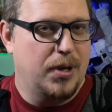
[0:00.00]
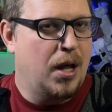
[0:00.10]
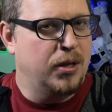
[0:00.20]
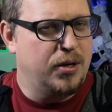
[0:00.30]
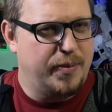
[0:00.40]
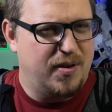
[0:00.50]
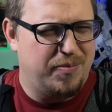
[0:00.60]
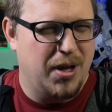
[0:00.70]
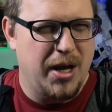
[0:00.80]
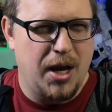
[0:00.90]
a little bit of
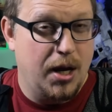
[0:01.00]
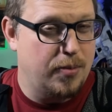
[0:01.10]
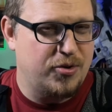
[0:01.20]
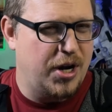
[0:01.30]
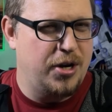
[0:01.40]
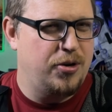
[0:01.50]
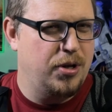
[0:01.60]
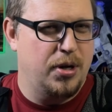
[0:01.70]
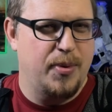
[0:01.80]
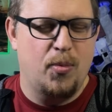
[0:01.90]
playing. I'm trying to do a
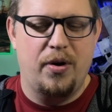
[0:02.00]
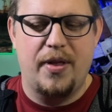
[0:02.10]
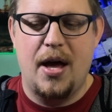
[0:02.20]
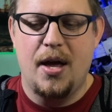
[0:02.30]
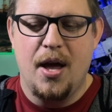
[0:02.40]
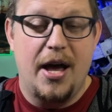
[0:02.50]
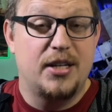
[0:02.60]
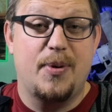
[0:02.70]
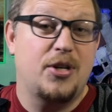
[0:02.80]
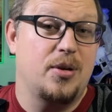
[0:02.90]
little bit more of that, and
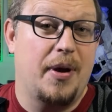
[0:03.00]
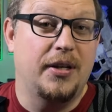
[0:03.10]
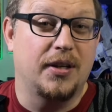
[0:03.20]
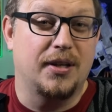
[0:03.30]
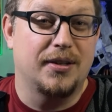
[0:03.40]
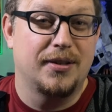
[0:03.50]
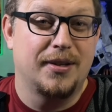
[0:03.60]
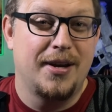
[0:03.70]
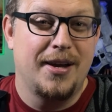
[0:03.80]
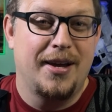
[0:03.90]
especially painting.
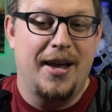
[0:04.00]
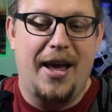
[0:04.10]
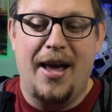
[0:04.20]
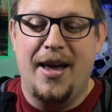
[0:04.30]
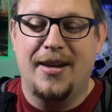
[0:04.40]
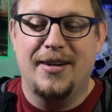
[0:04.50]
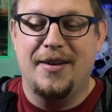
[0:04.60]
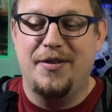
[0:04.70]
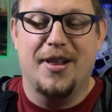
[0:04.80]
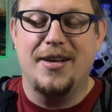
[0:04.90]
And
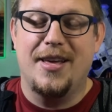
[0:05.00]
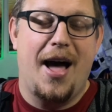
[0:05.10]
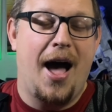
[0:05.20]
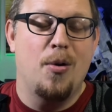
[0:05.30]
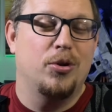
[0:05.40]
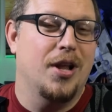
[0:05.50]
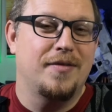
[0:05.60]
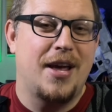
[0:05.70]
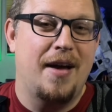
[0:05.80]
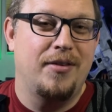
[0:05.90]
if you like that, I would love
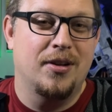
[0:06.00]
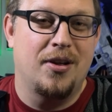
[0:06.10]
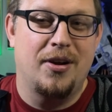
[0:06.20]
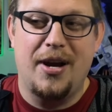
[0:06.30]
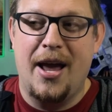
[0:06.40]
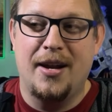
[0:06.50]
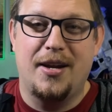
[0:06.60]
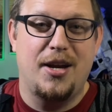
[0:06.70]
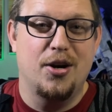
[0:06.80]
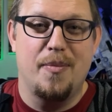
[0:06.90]
to have you along and
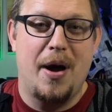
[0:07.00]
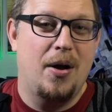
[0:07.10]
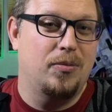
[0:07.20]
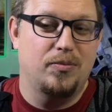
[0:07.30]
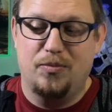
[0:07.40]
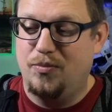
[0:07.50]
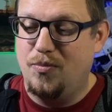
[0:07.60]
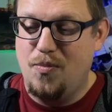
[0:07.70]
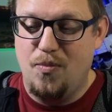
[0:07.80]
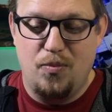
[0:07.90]
hear about
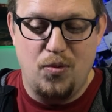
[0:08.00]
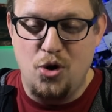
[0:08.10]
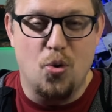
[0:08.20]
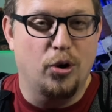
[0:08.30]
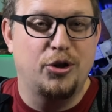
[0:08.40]
your